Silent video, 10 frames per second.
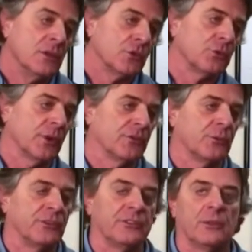So as
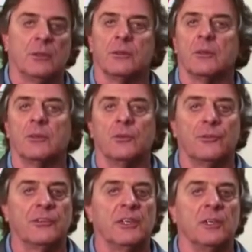a result, you
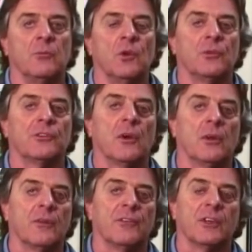see in most
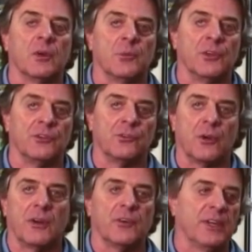all of the companies'
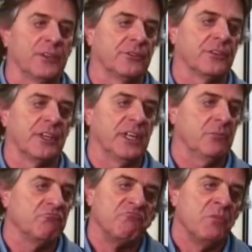driver heads
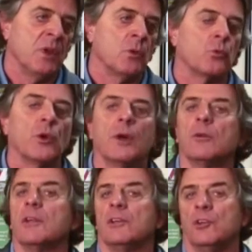today,
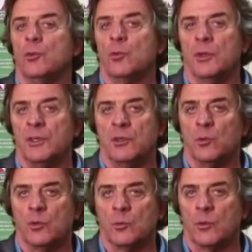rarely do you run into
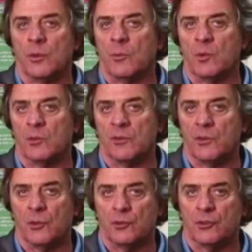one where the moment of
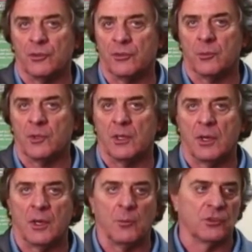inertia is going to be
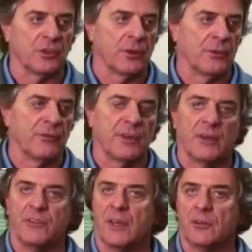much higher than
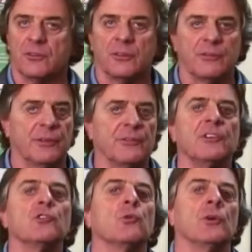5,000 to
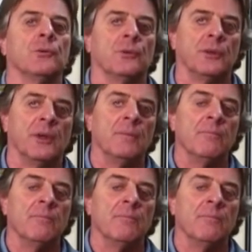5,200